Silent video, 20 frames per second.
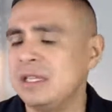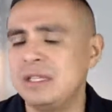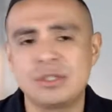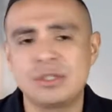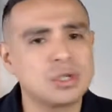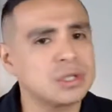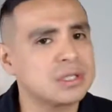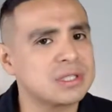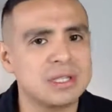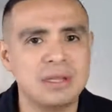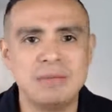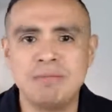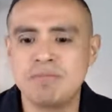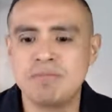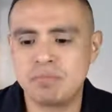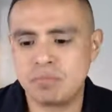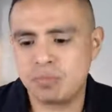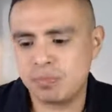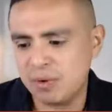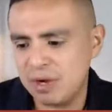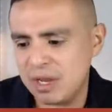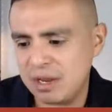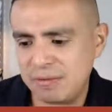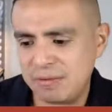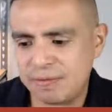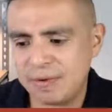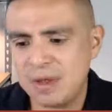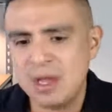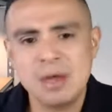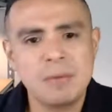just in
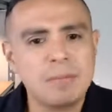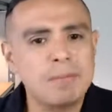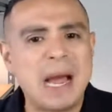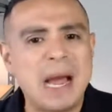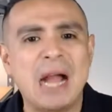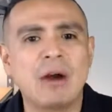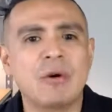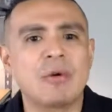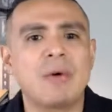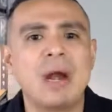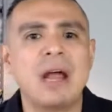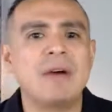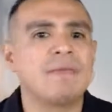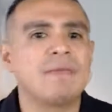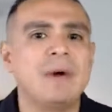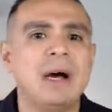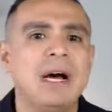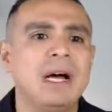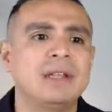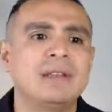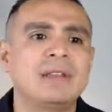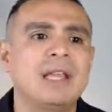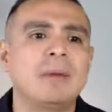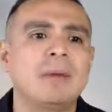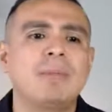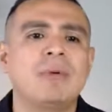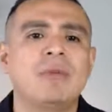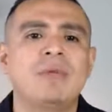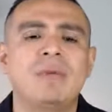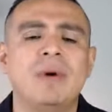brief paragraph
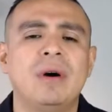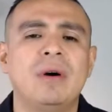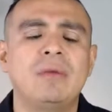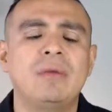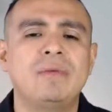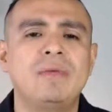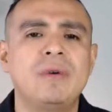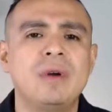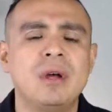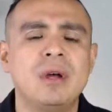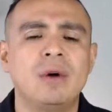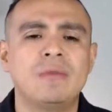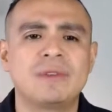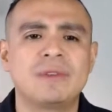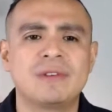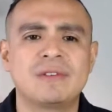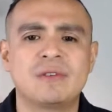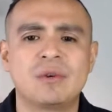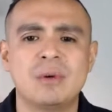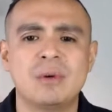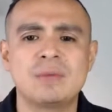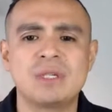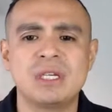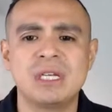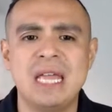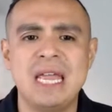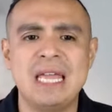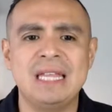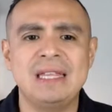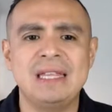type of
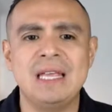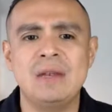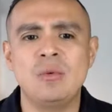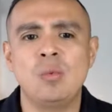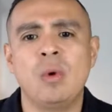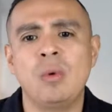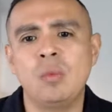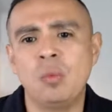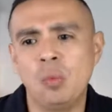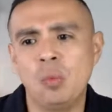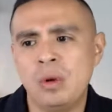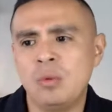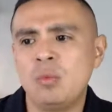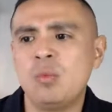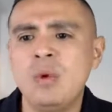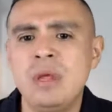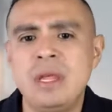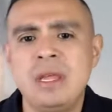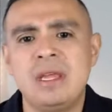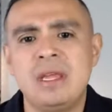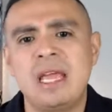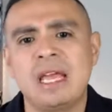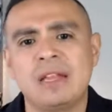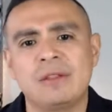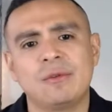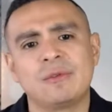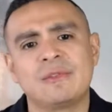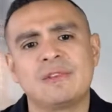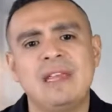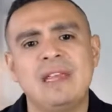description. And then when we get
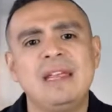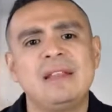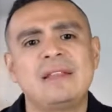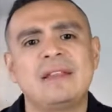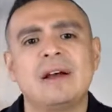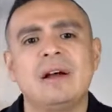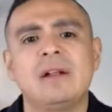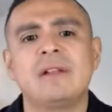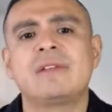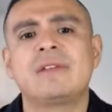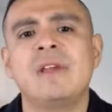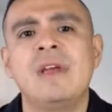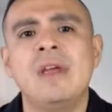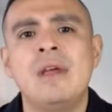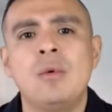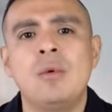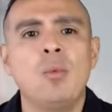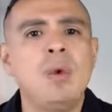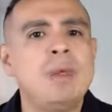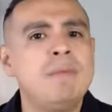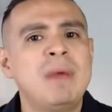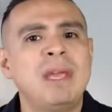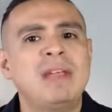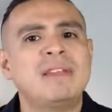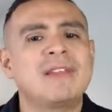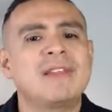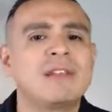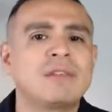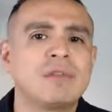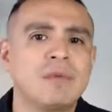those details, we make
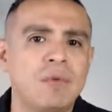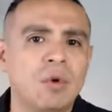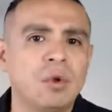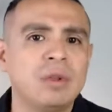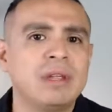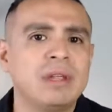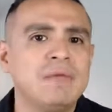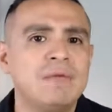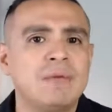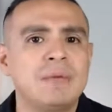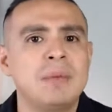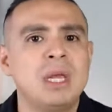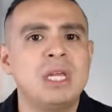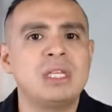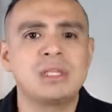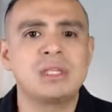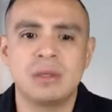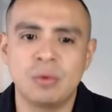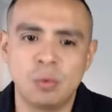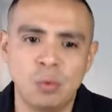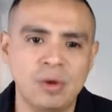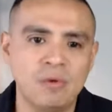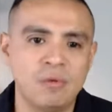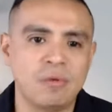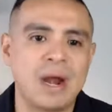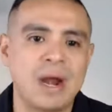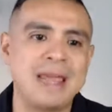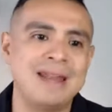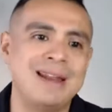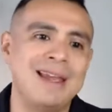sense of all the information and we
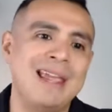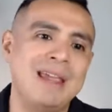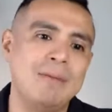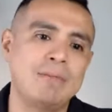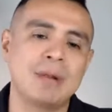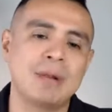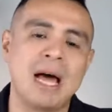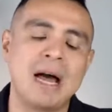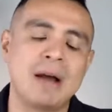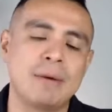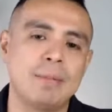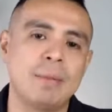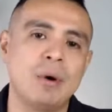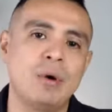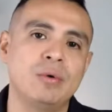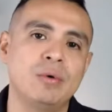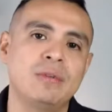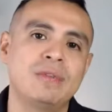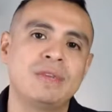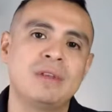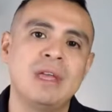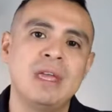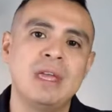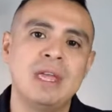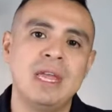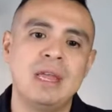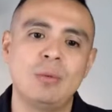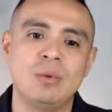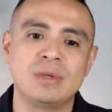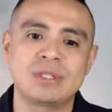write a blog post,
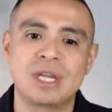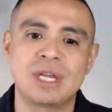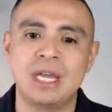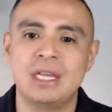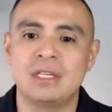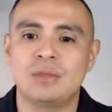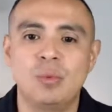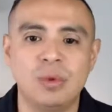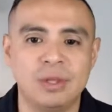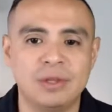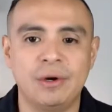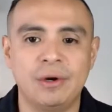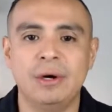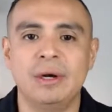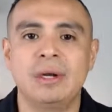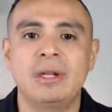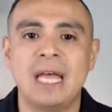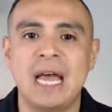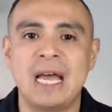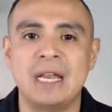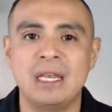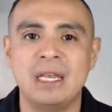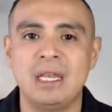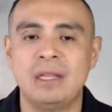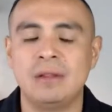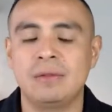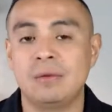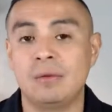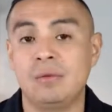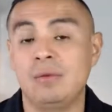in which case we turn that
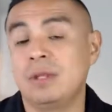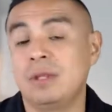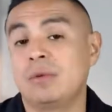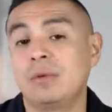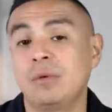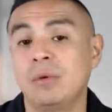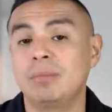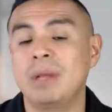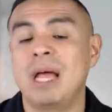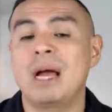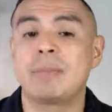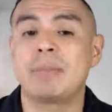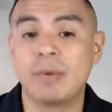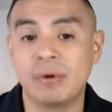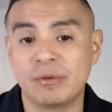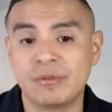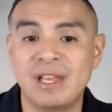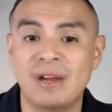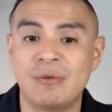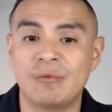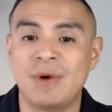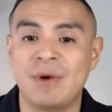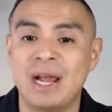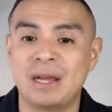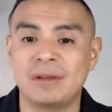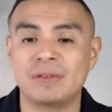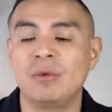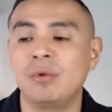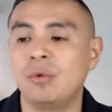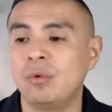into a blog post that
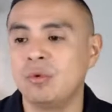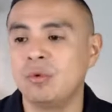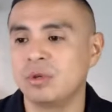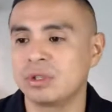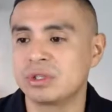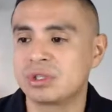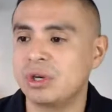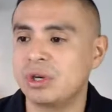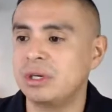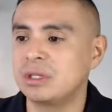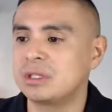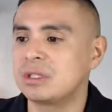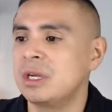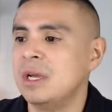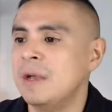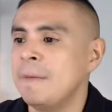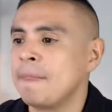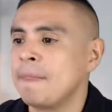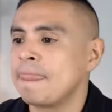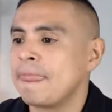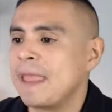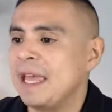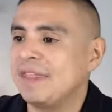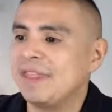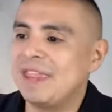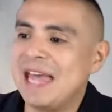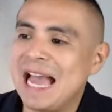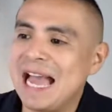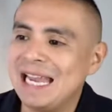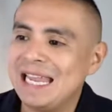ranks on Google search.
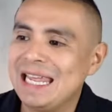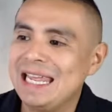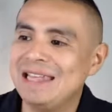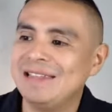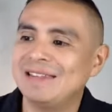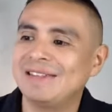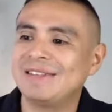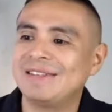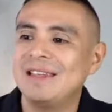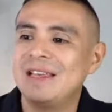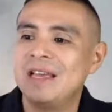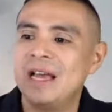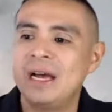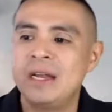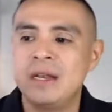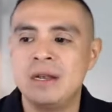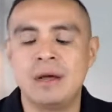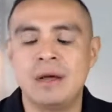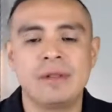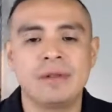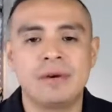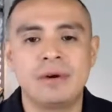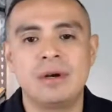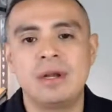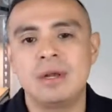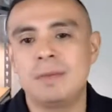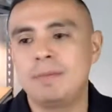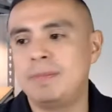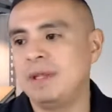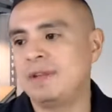And that is another
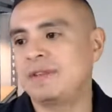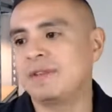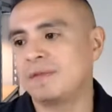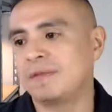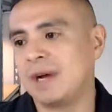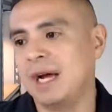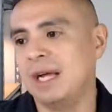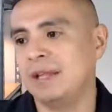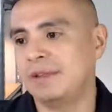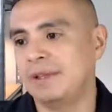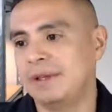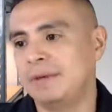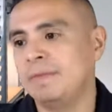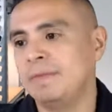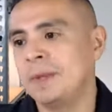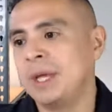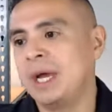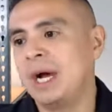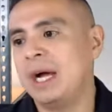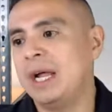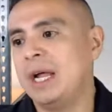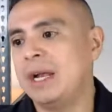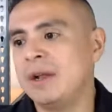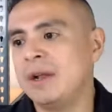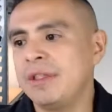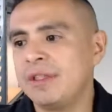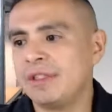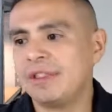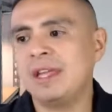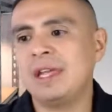piece of content.
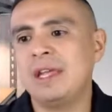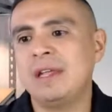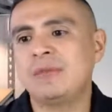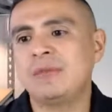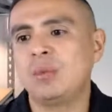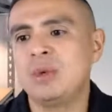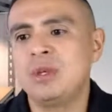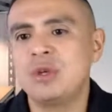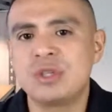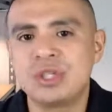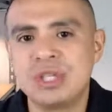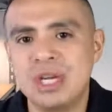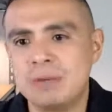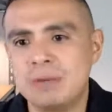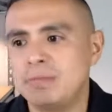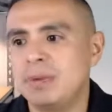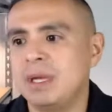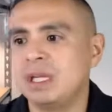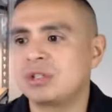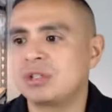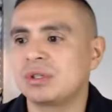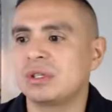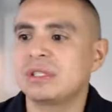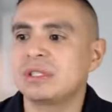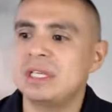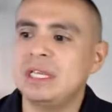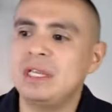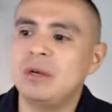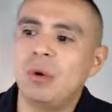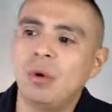Another thing is when you share
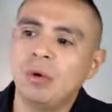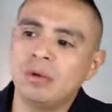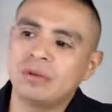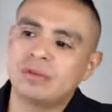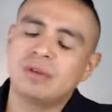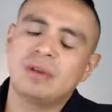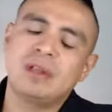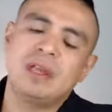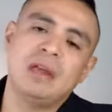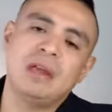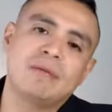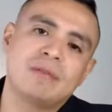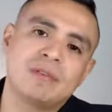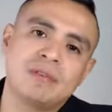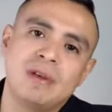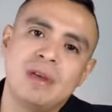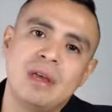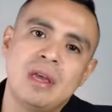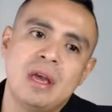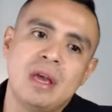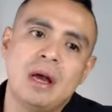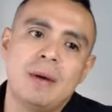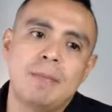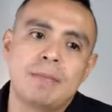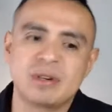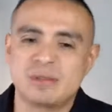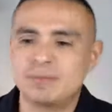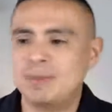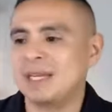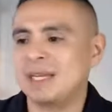pictures, it also gives
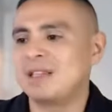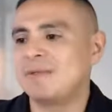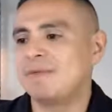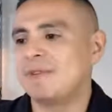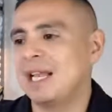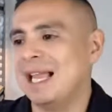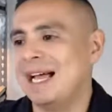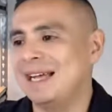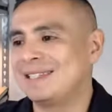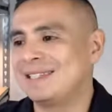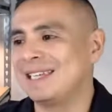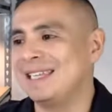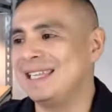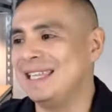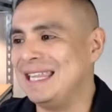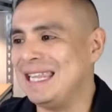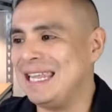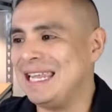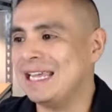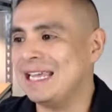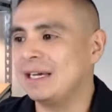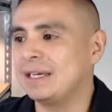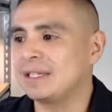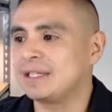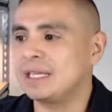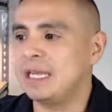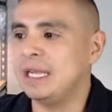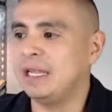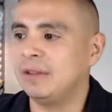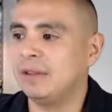prospective clients
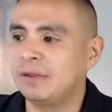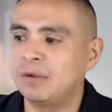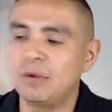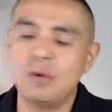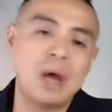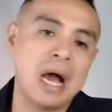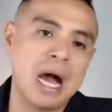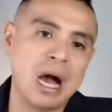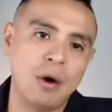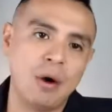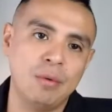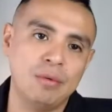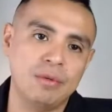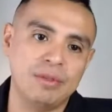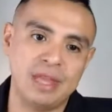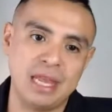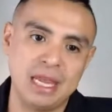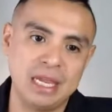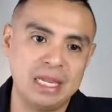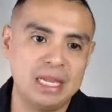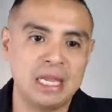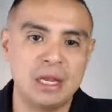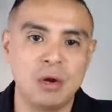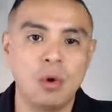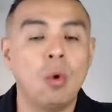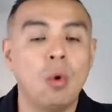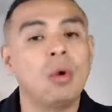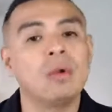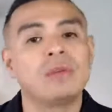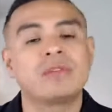ideas into how they can
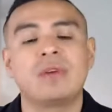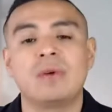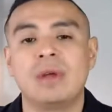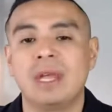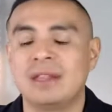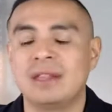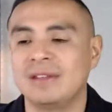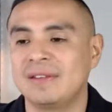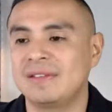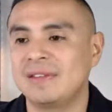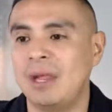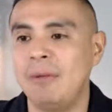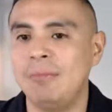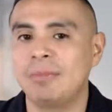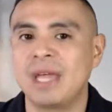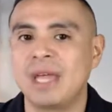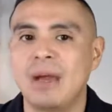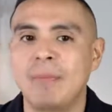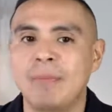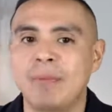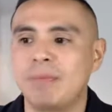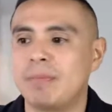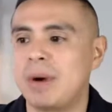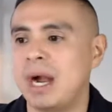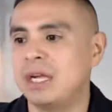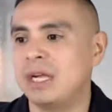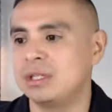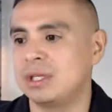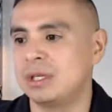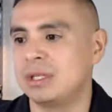also get the same type of
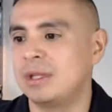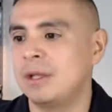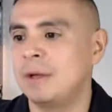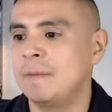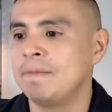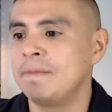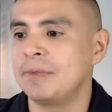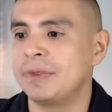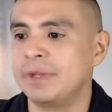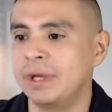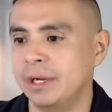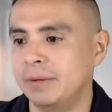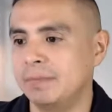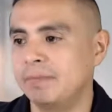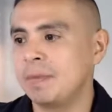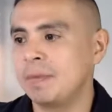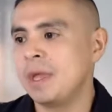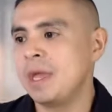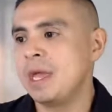project done.